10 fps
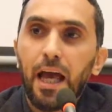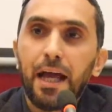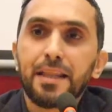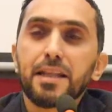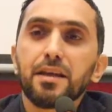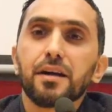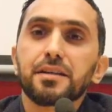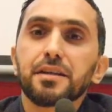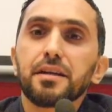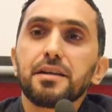And then the
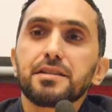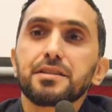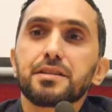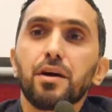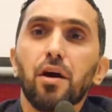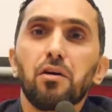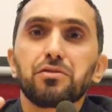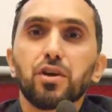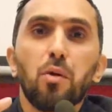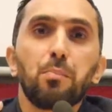articulation of
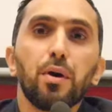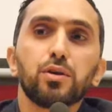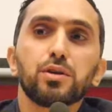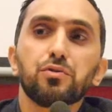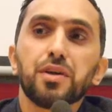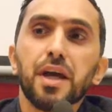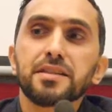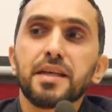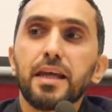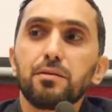the component of
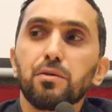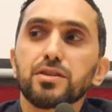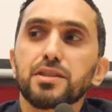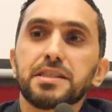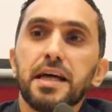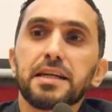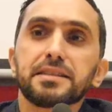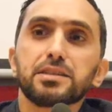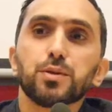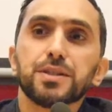ihsan was the science
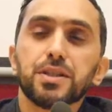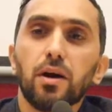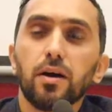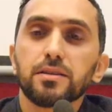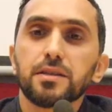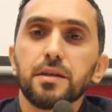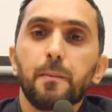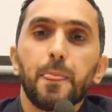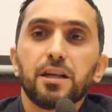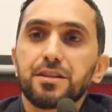that was called
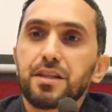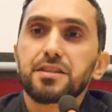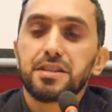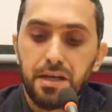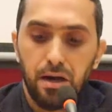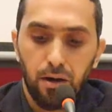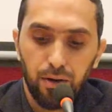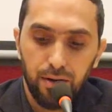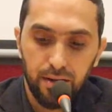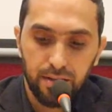tazkiyah
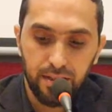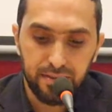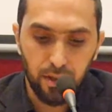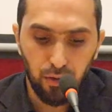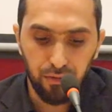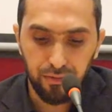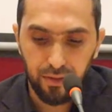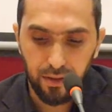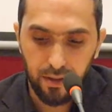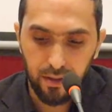or tasawwuf
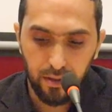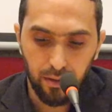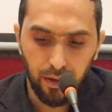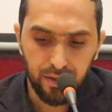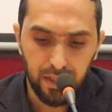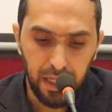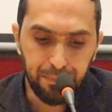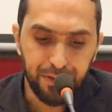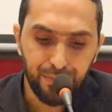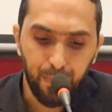or other
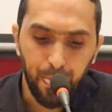names.